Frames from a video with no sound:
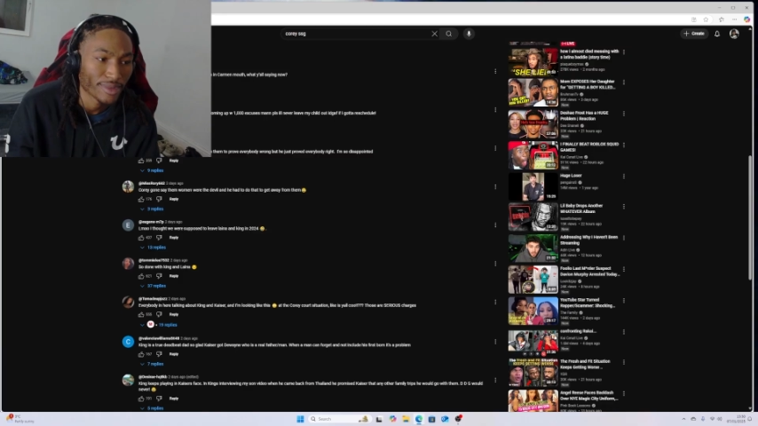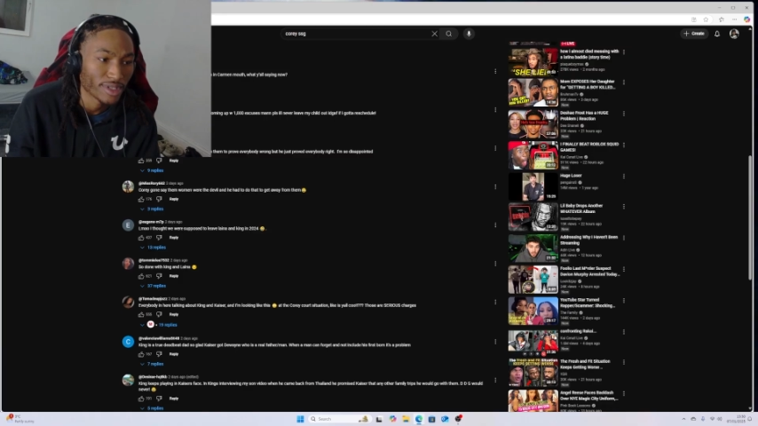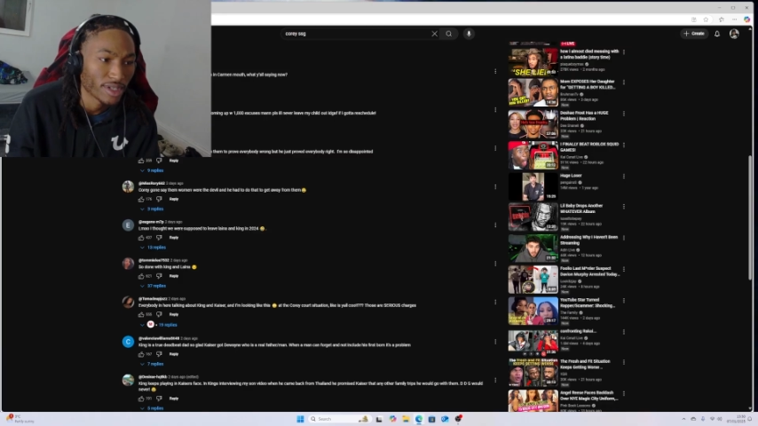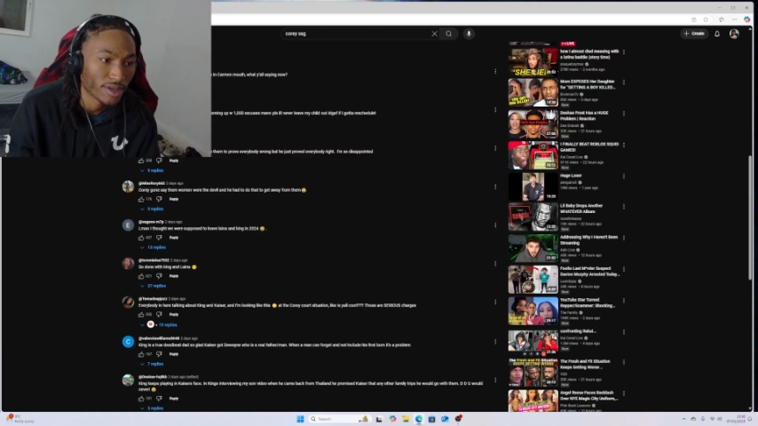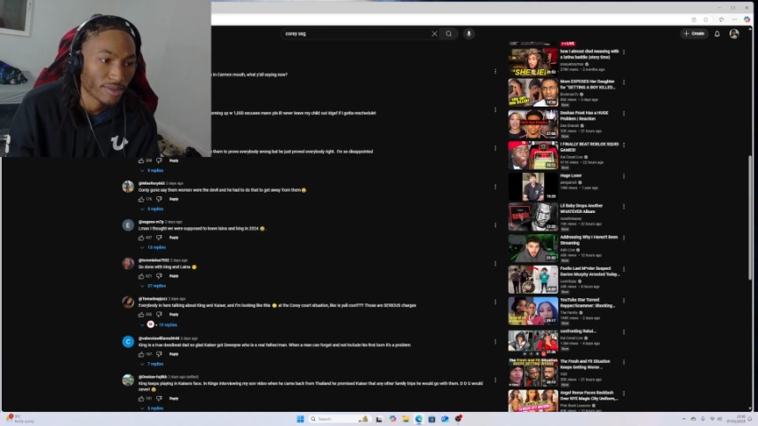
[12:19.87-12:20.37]

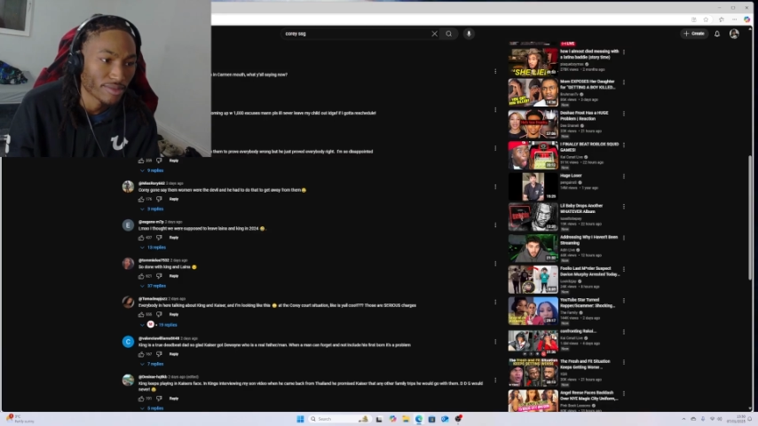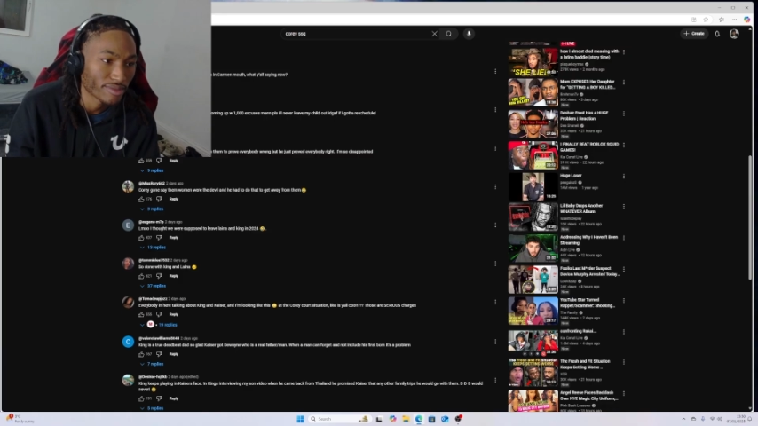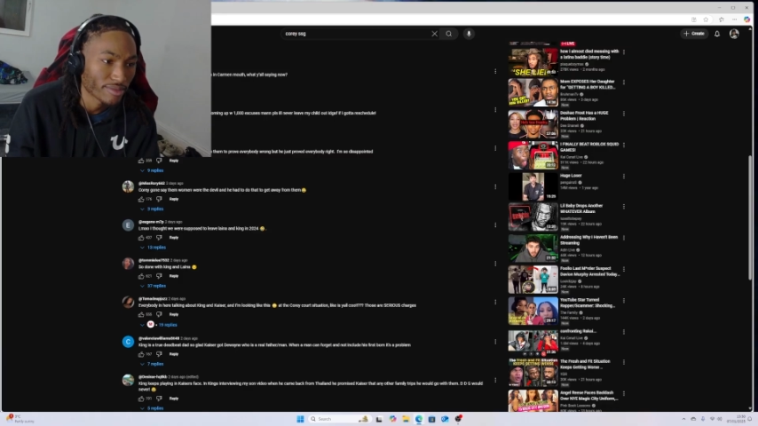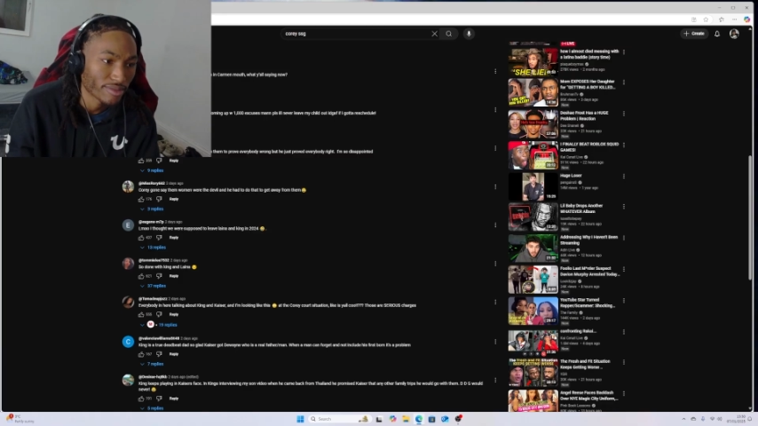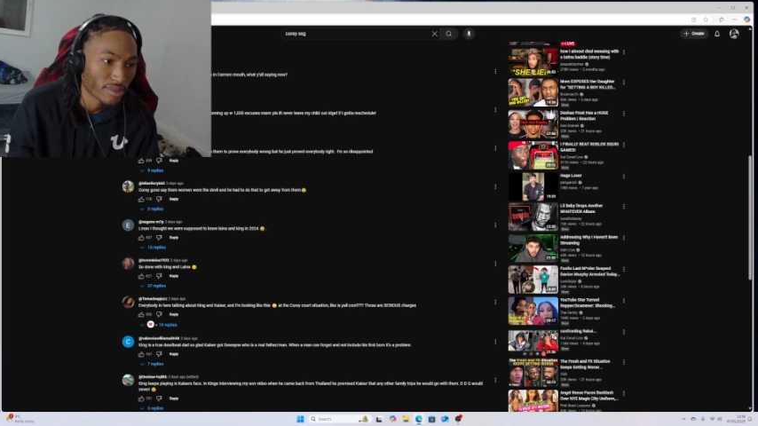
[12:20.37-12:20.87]
You know,
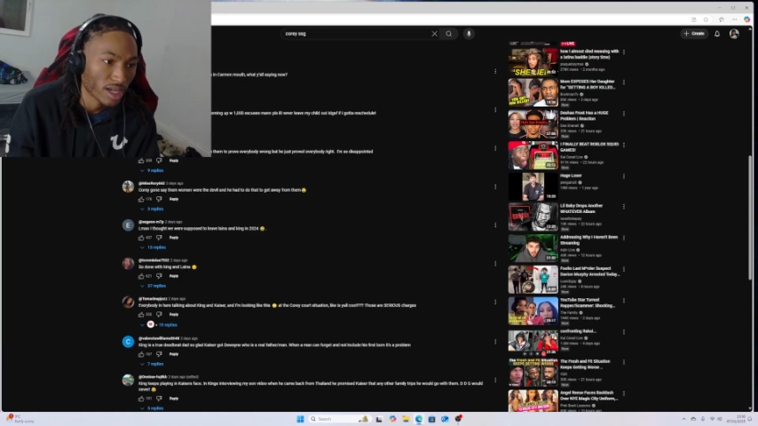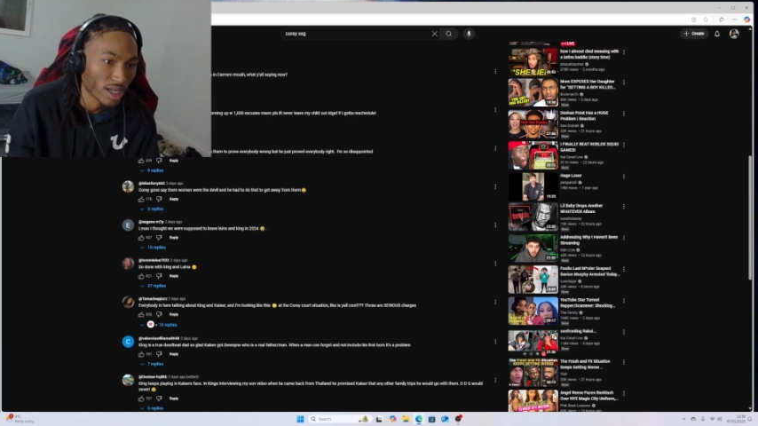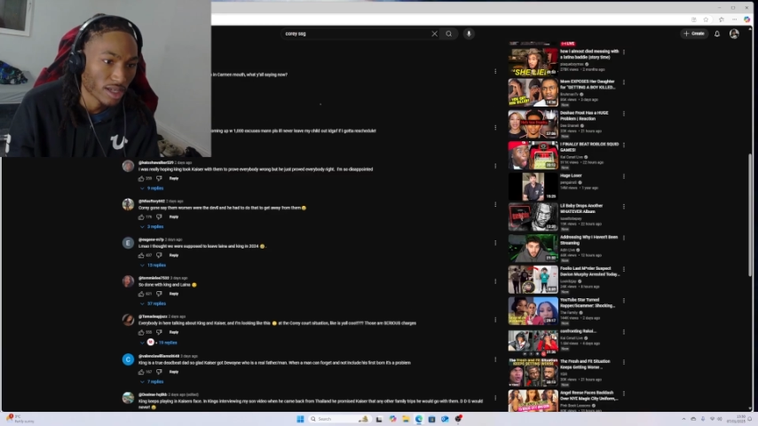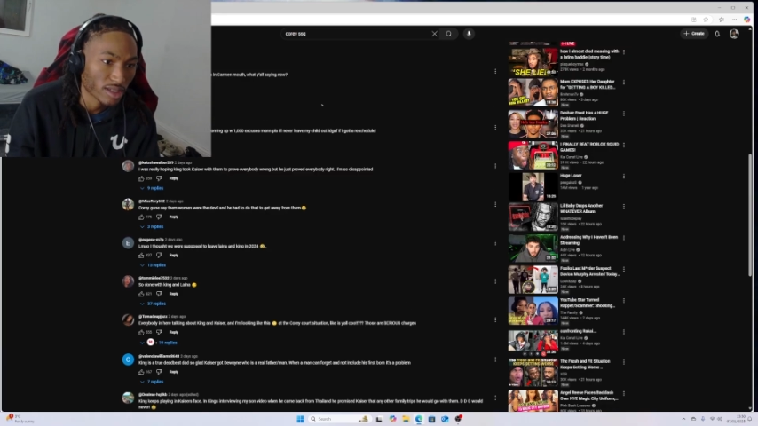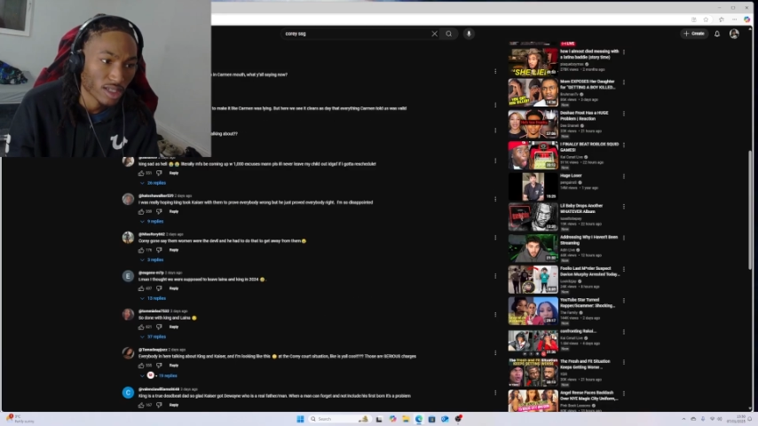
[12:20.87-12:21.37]

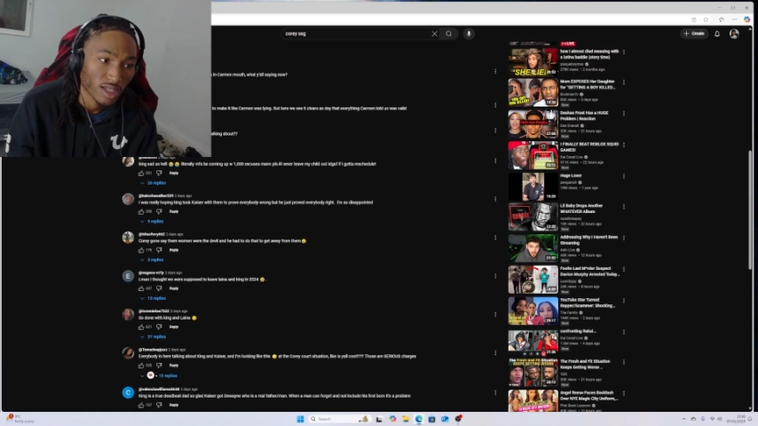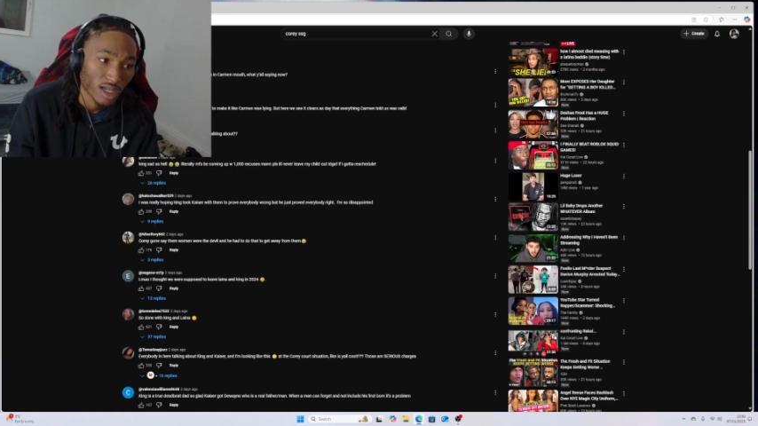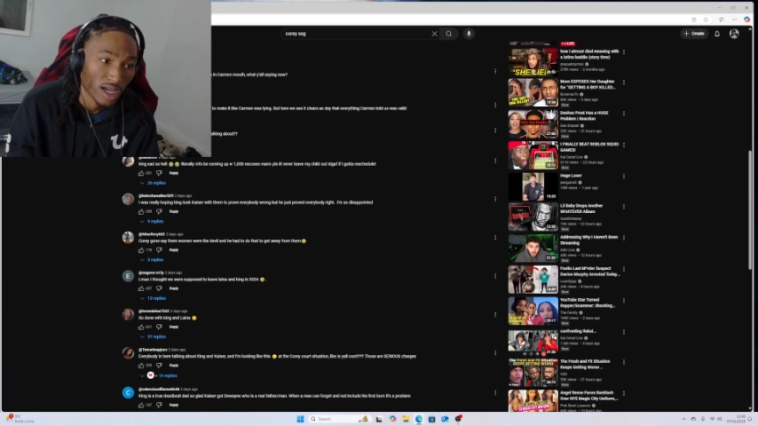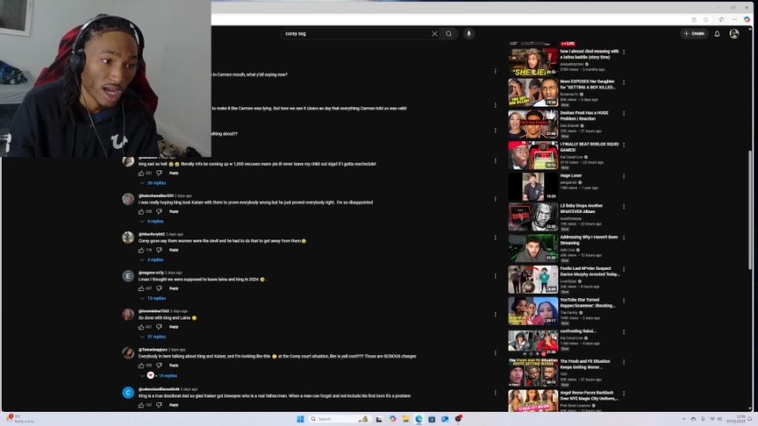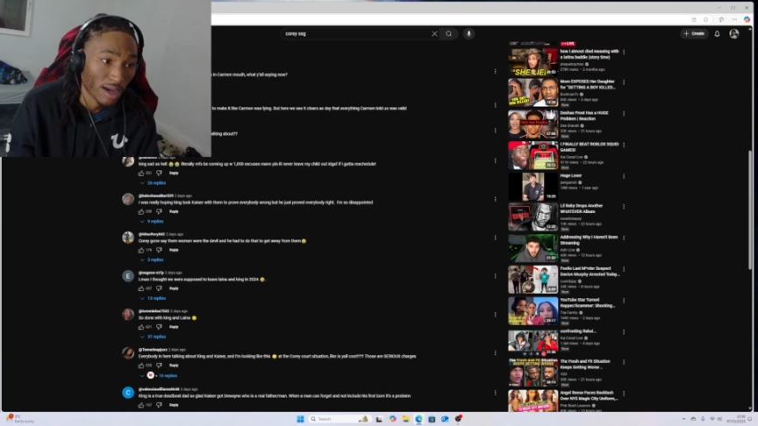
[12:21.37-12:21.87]
like,
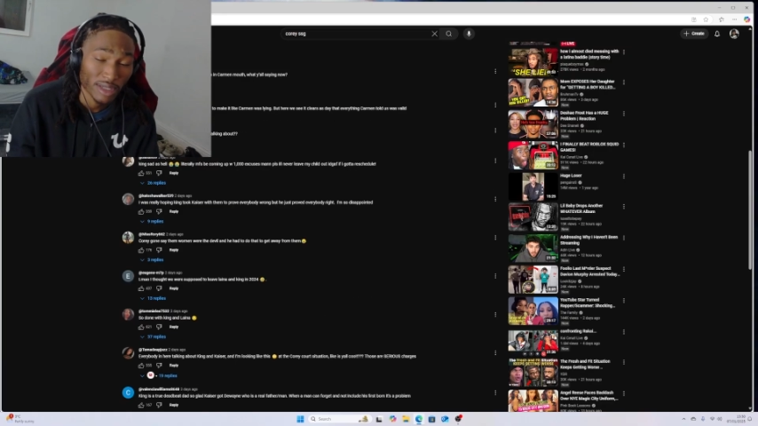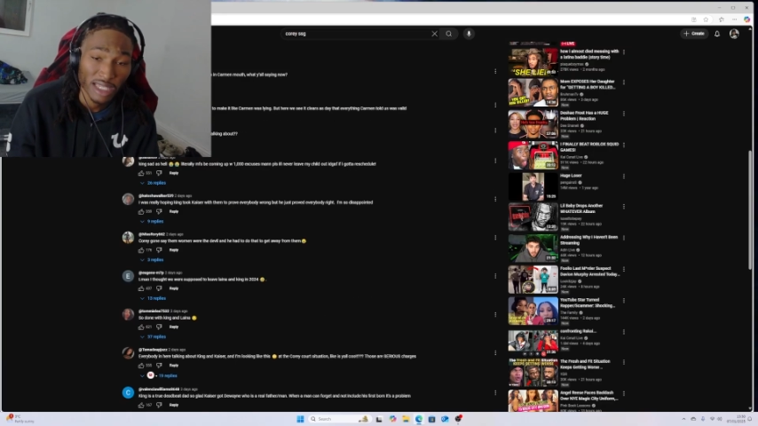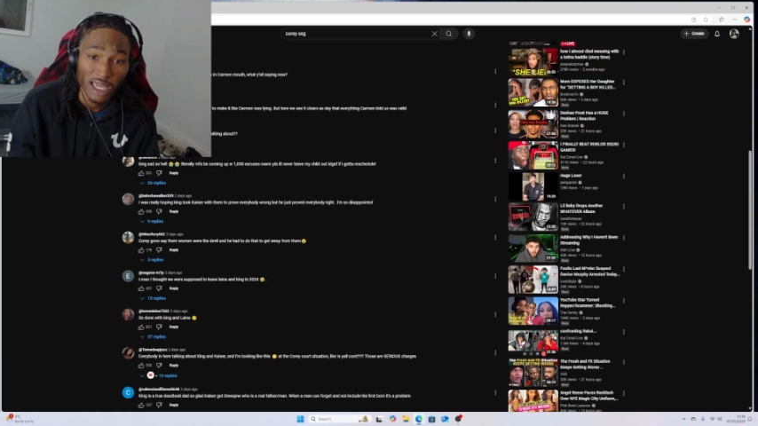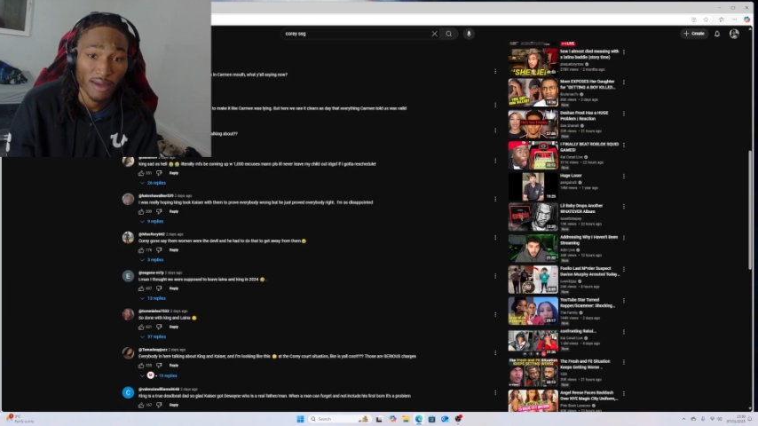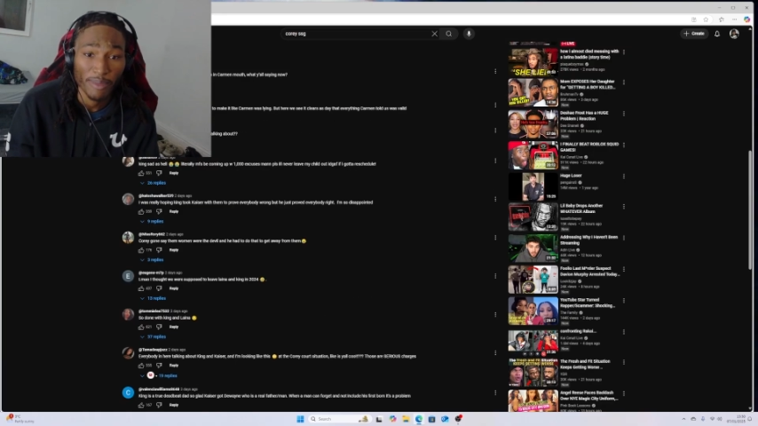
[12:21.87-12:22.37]
I'm
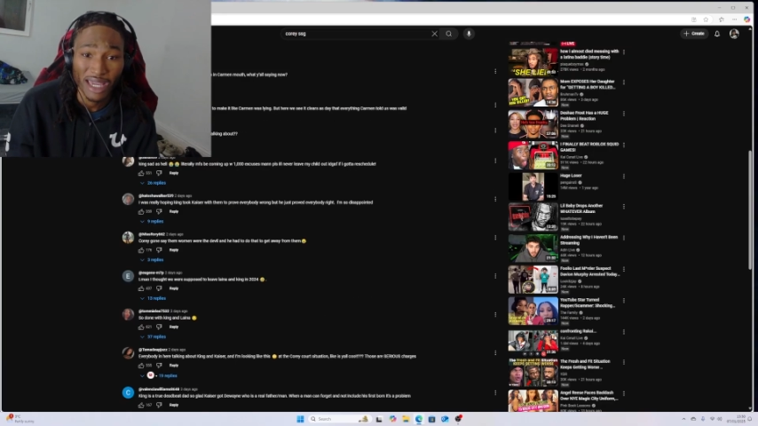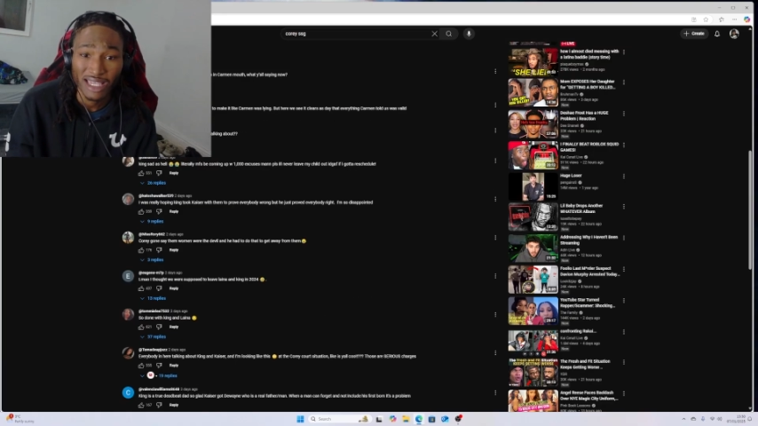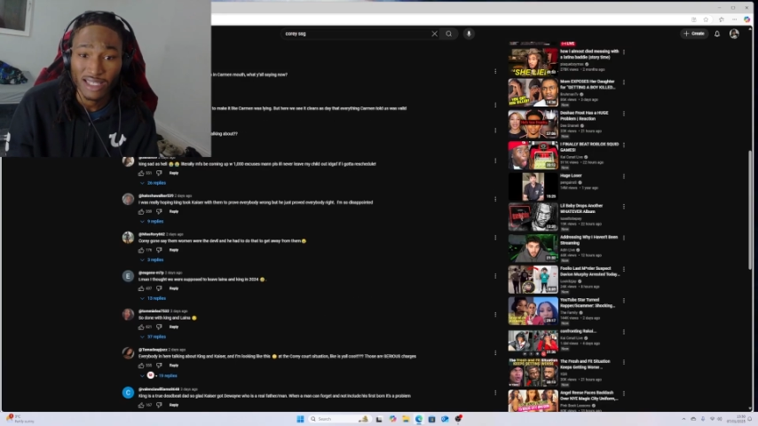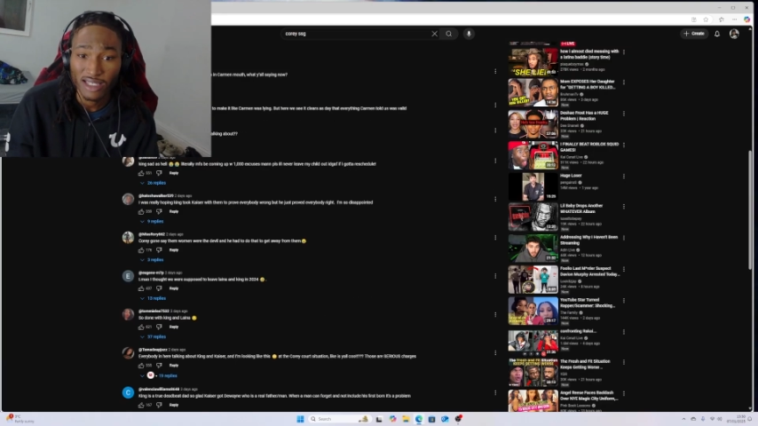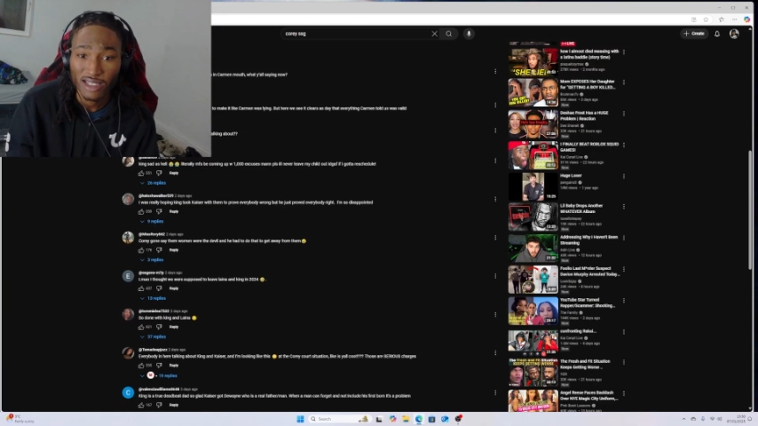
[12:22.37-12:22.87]
staying
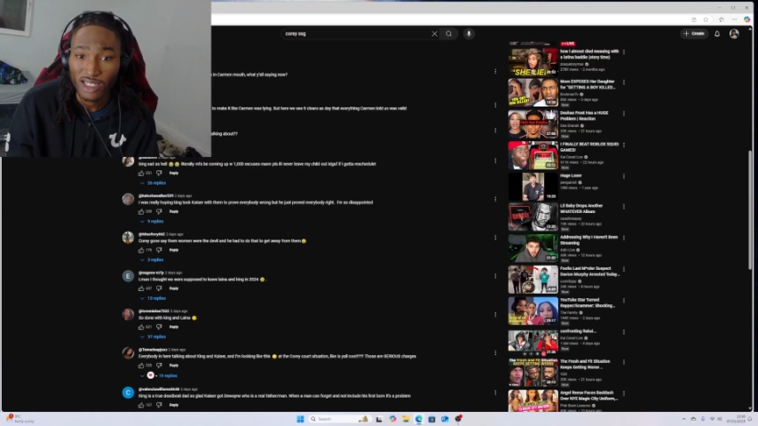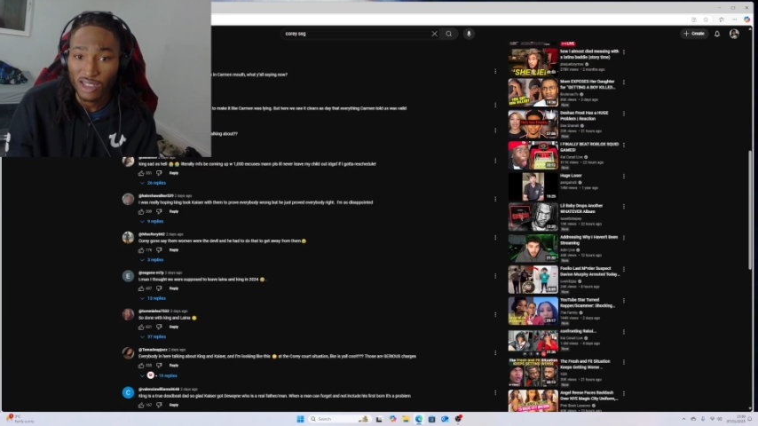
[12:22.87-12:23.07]
based,